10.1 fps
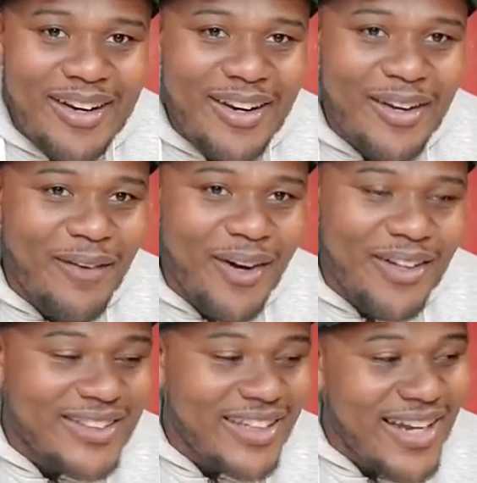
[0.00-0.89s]

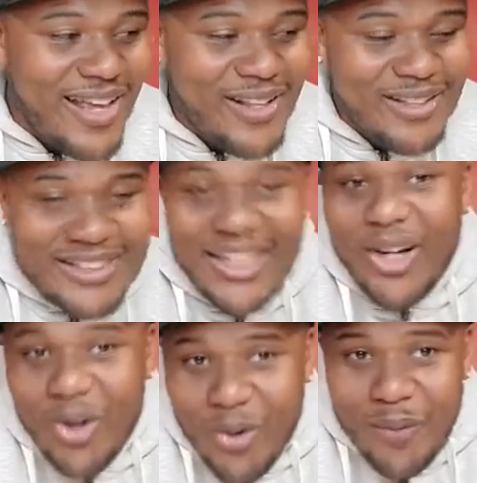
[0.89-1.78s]
LeVar said that
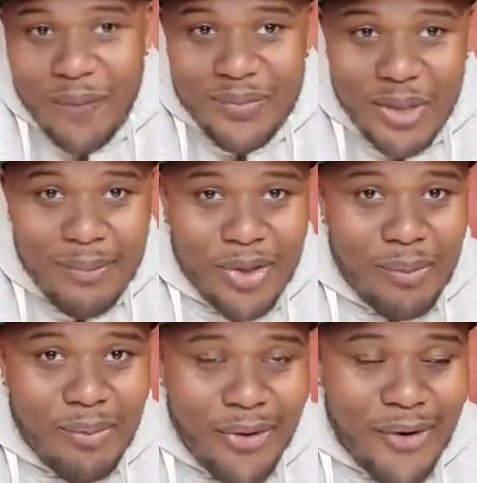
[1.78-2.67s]
Jello, the
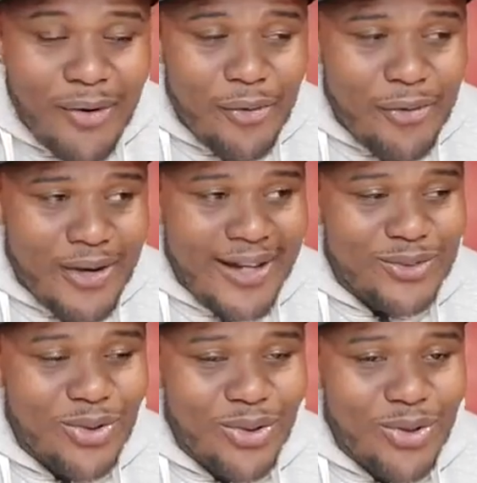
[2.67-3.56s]
middle boy, who you
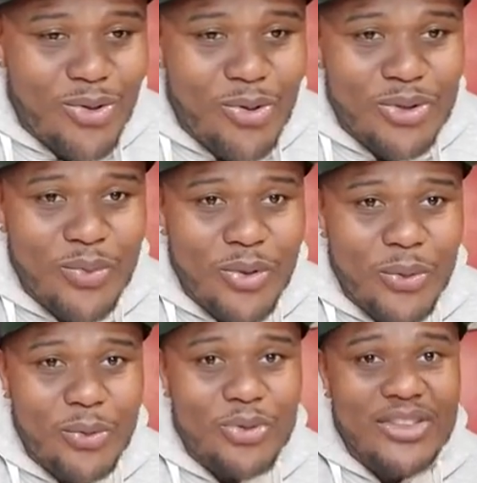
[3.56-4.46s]
guys who don't know, who's the
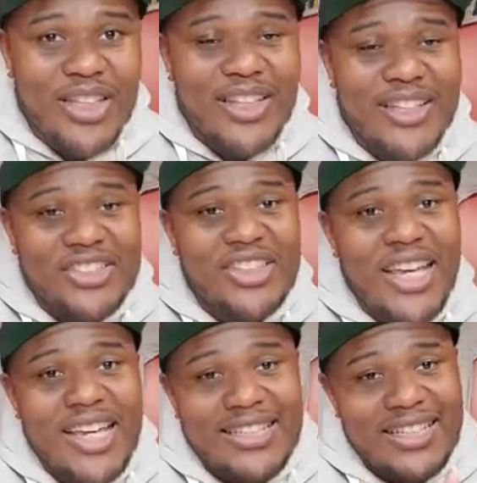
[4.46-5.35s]
one who's stealing the
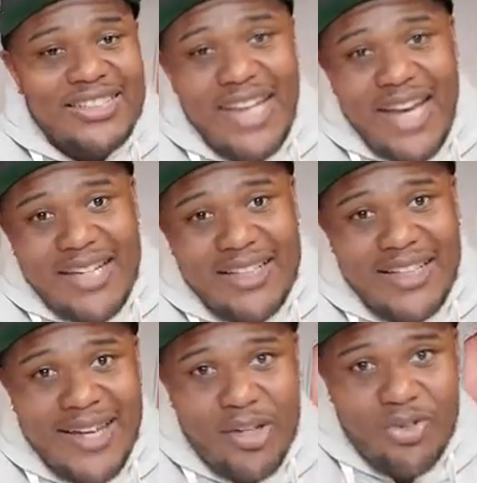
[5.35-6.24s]
shades in China,
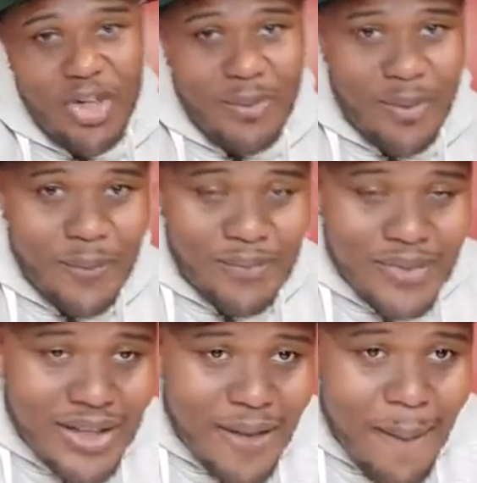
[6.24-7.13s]
got in trouble.
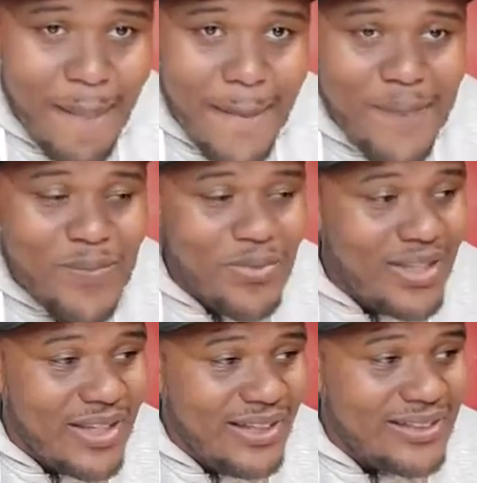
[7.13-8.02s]

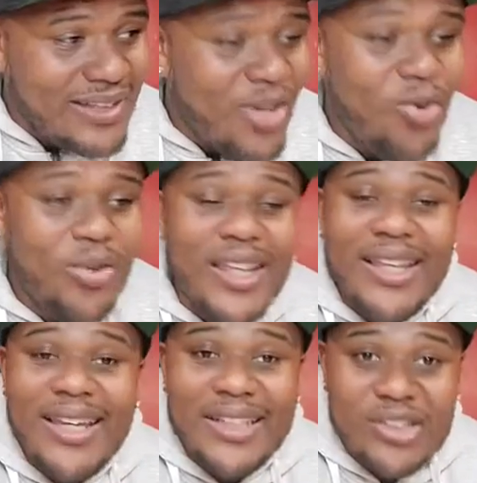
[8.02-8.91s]
He said he gonna lead
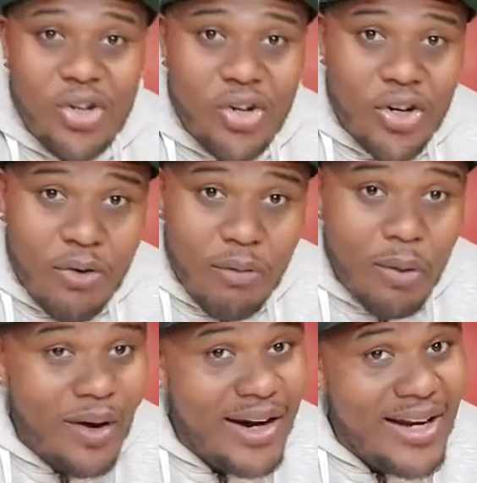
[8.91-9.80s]
the league in scoring. But
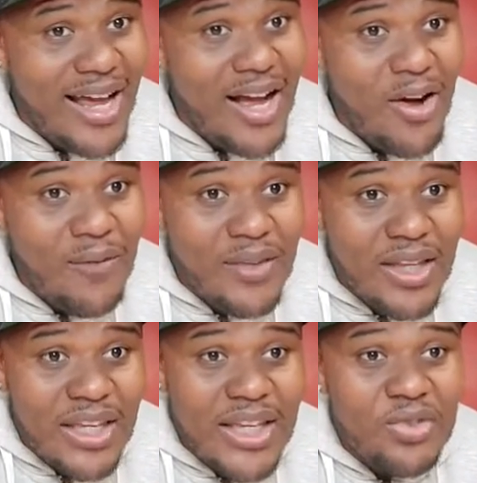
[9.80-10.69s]
right now,
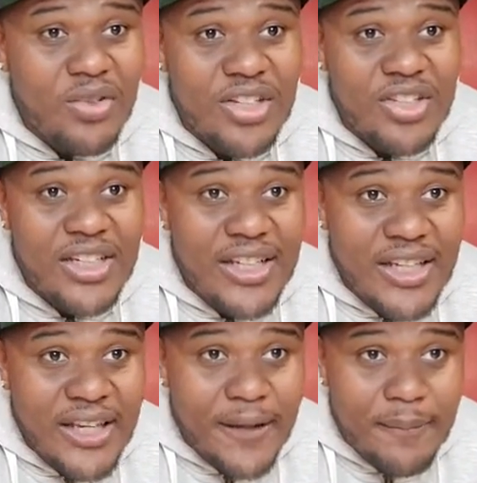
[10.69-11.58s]
he's on the G
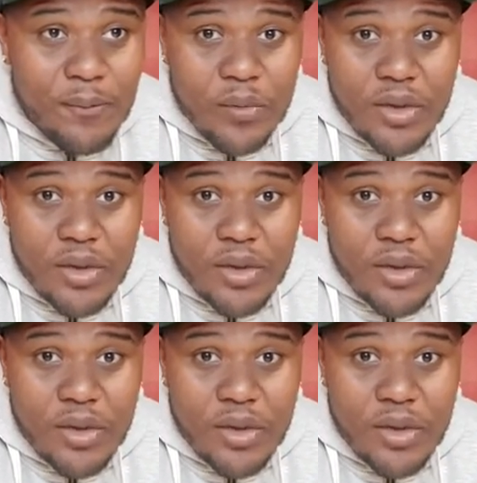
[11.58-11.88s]
League.